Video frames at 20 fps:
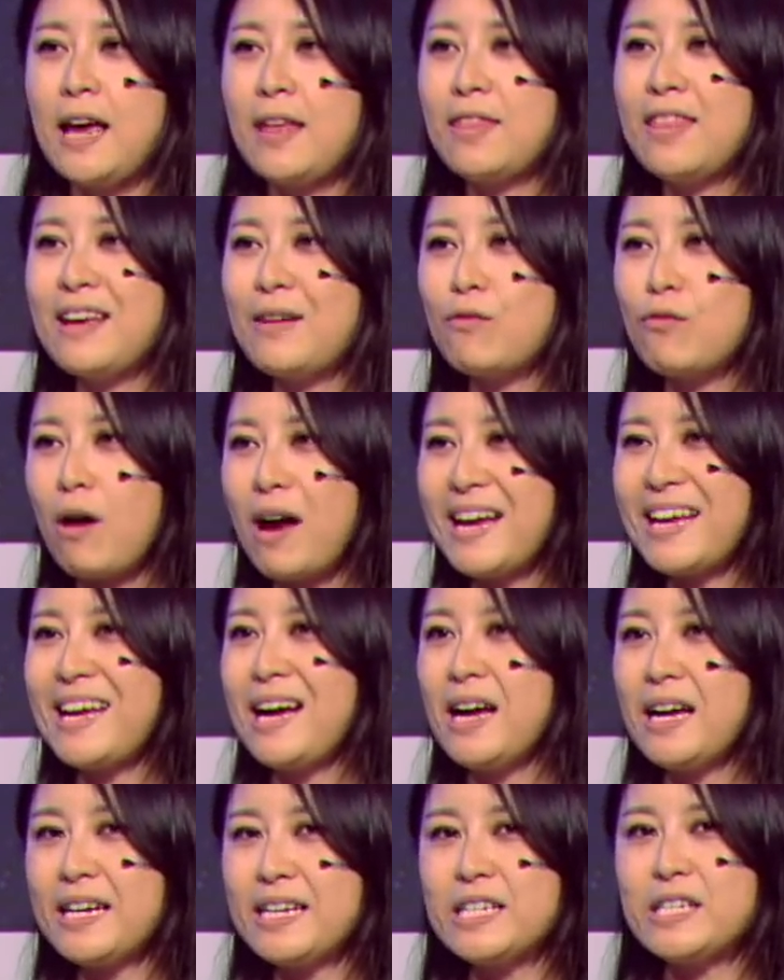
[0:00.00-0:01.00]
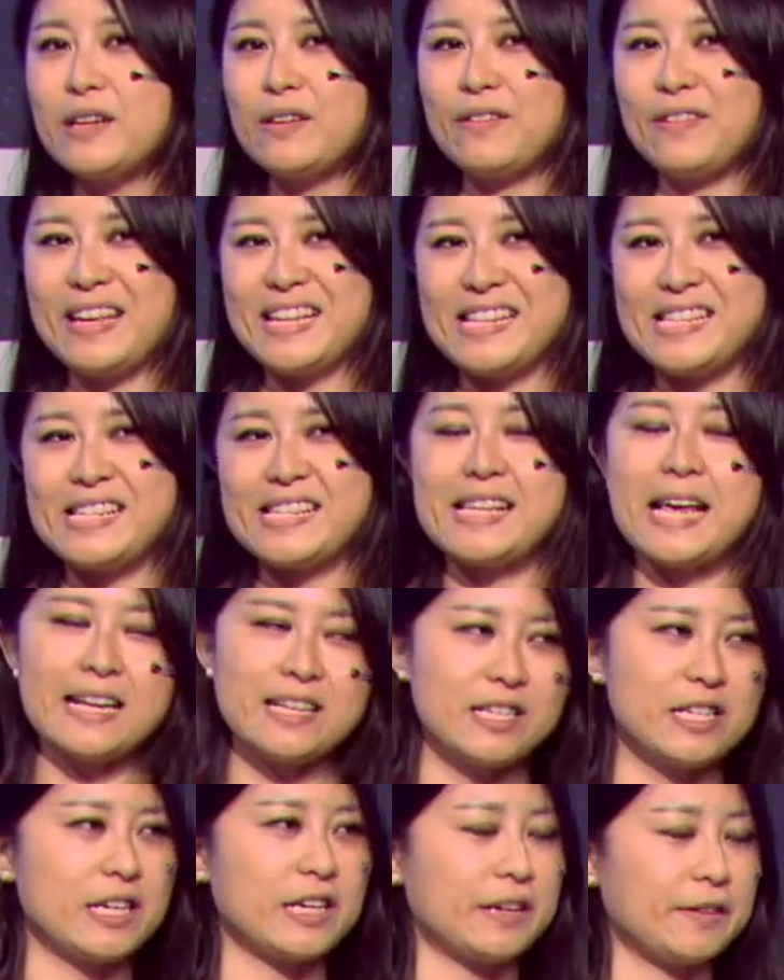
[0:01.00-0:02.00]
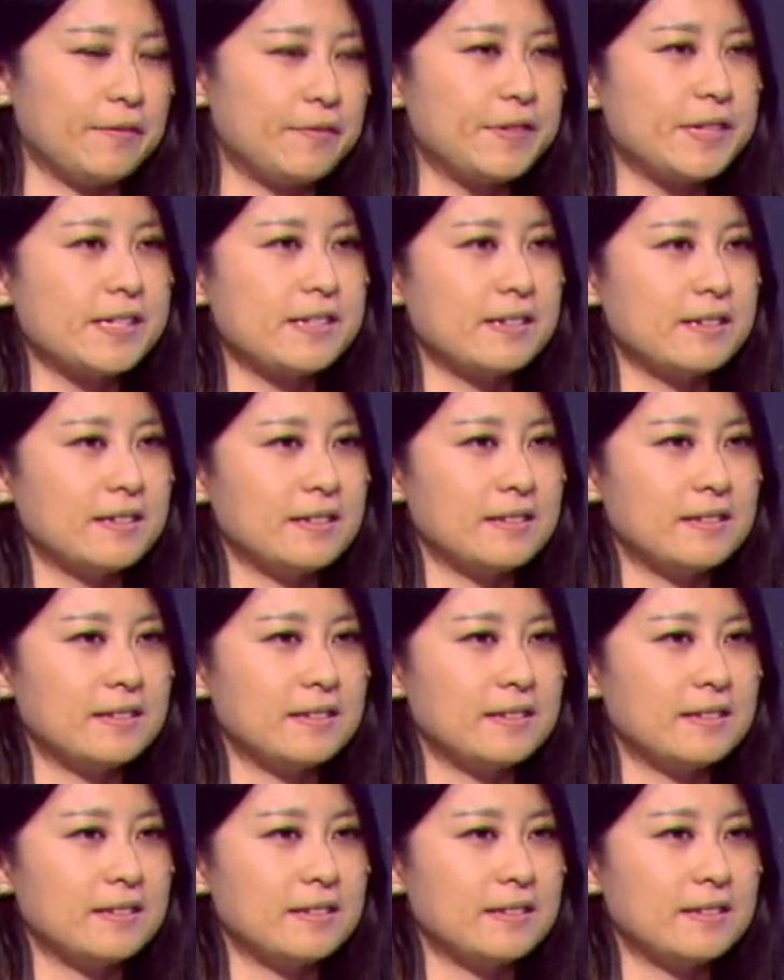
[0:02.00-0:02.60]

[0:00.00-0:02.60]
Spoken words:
the right kind of incentives